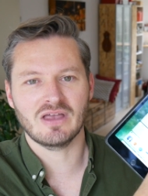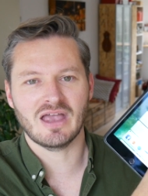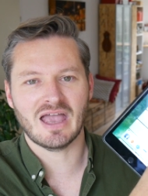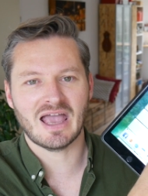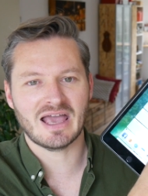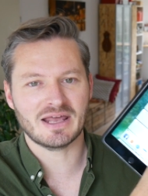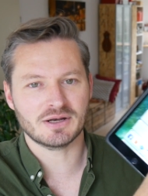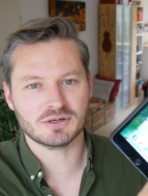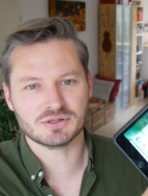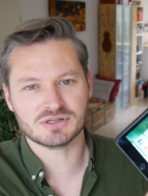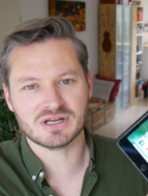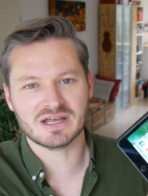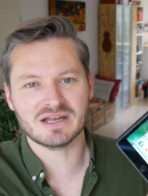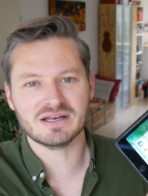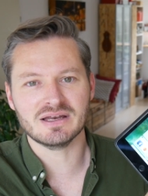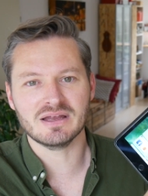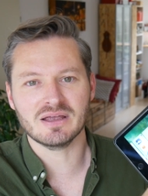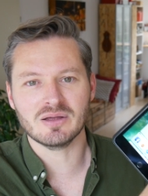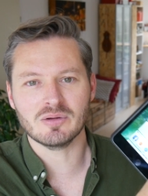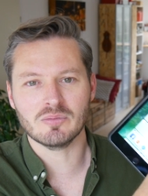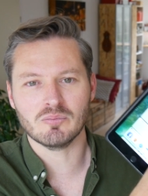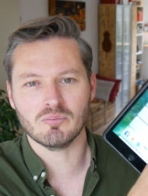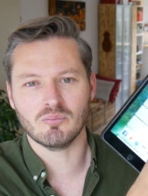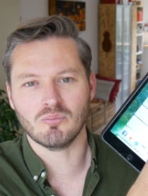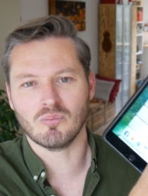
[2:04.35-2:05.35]

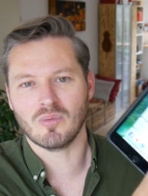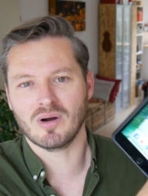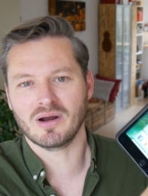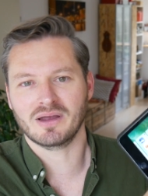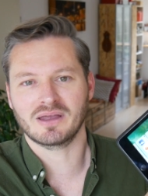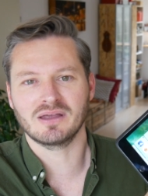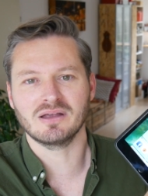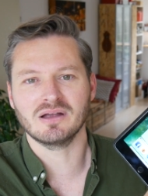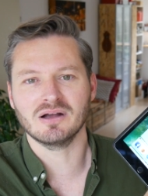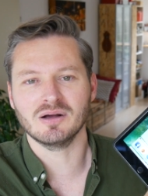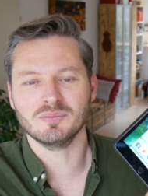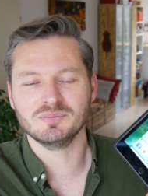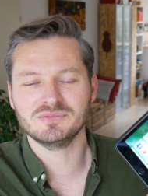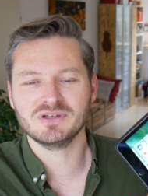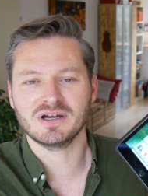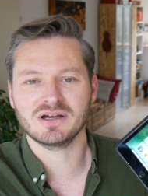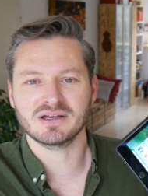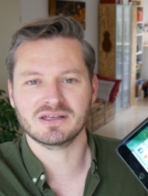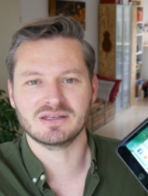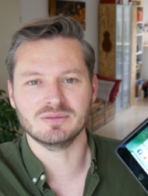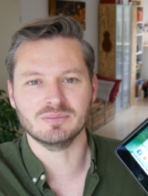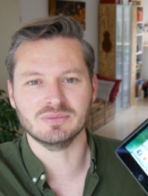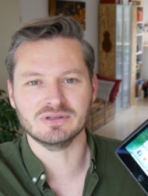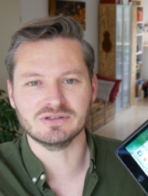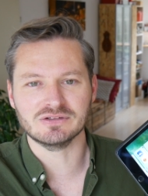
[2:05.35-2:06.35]
annotating, marking up
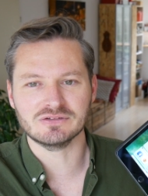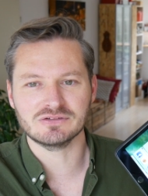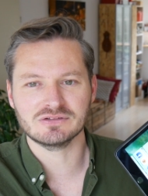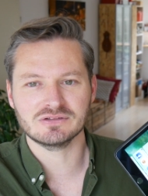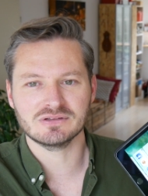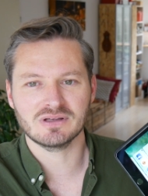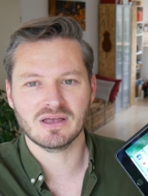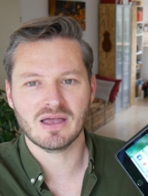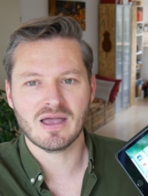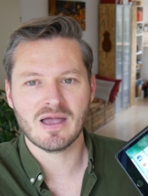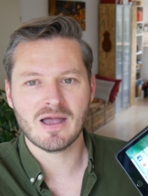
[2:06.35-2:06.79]
documents.